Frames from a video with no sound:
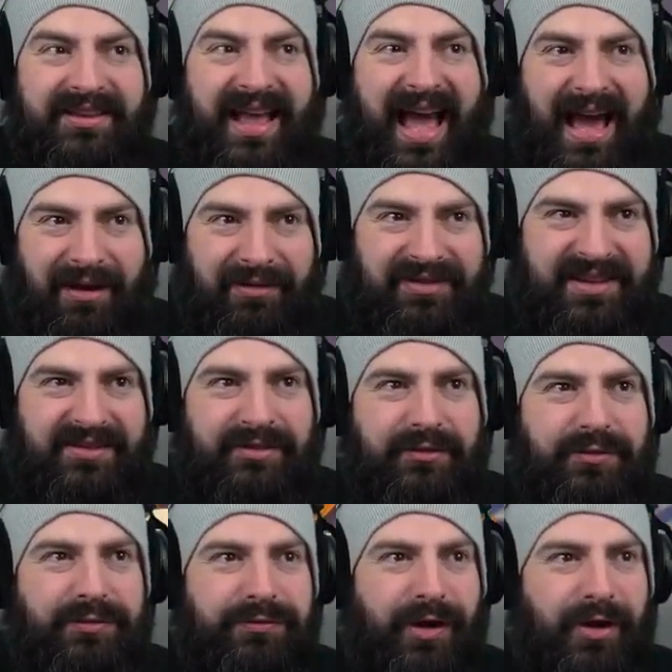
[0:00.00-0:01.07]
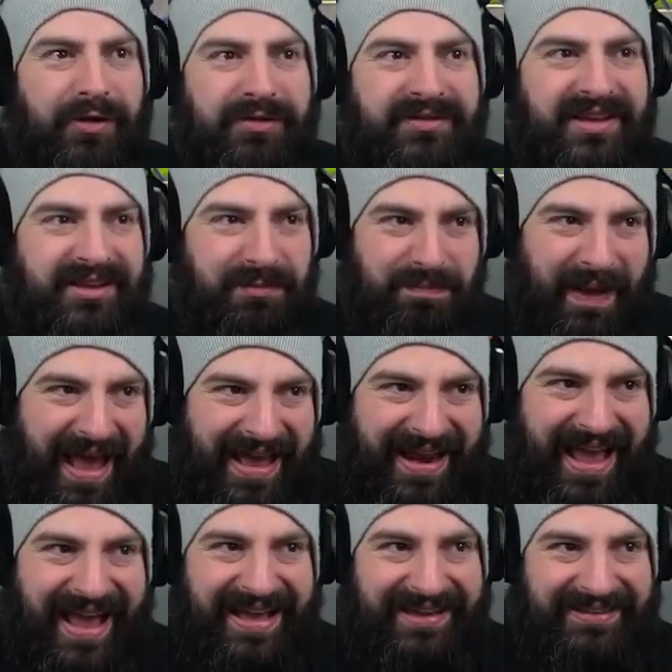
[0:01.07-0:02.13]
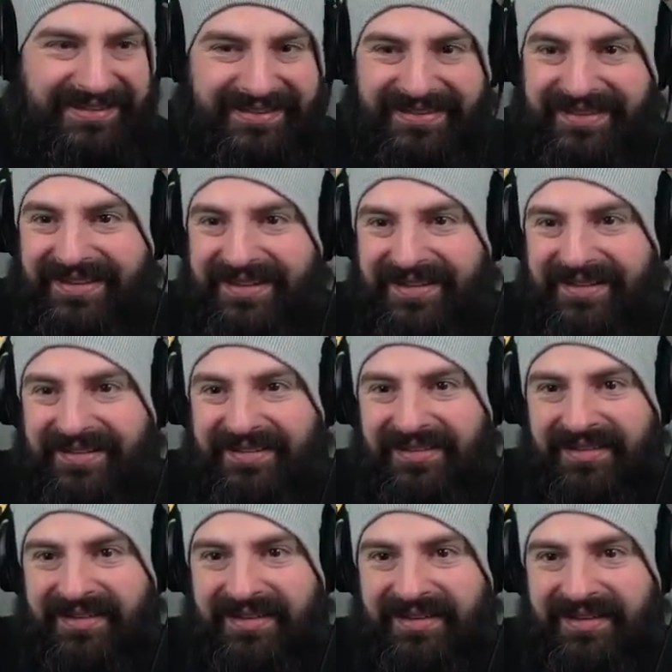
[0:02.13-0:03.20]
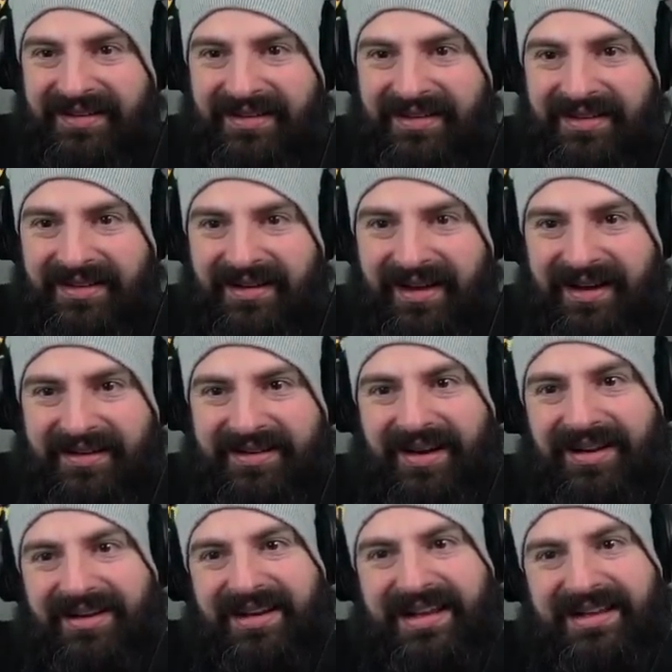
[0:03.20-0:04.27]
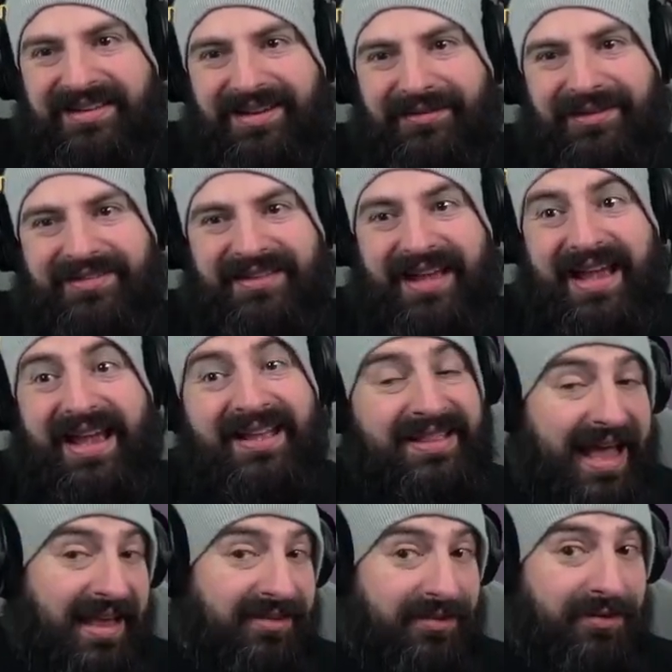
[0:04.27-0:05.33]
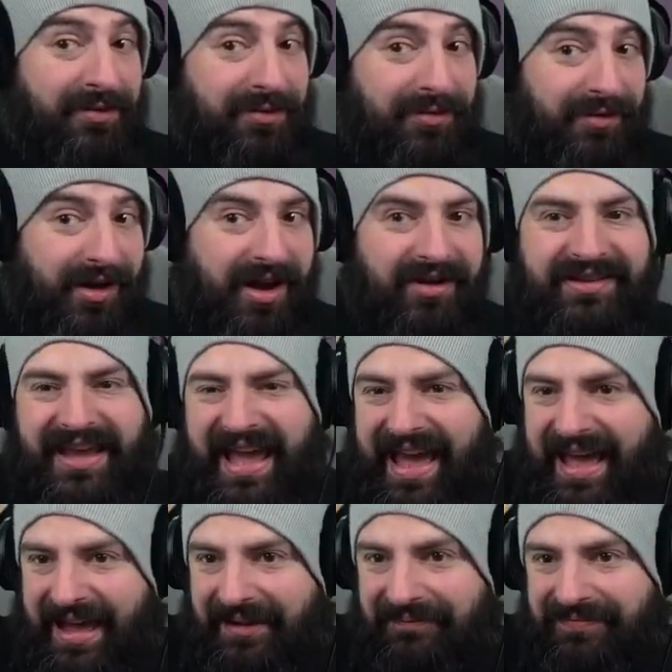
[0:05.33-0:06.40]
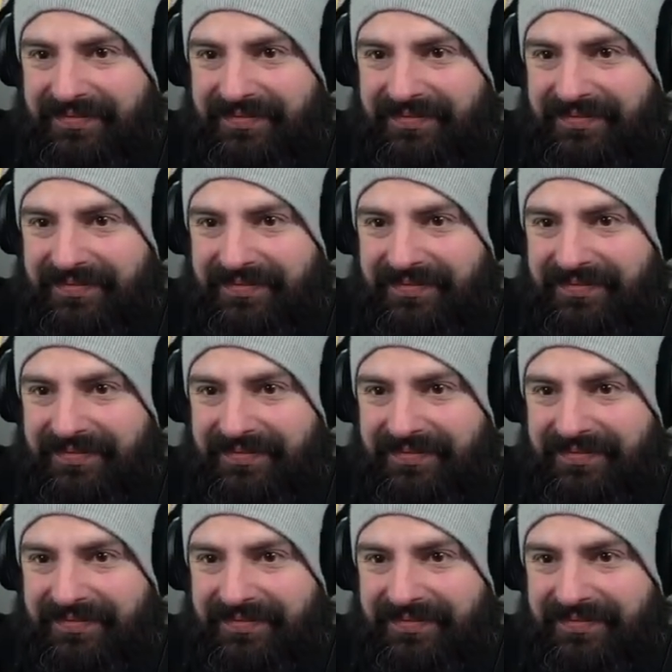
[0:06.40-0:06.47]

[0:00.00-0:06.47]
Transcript: How is this crow this badass? Carlita would say, "That's cool. Oh yeah."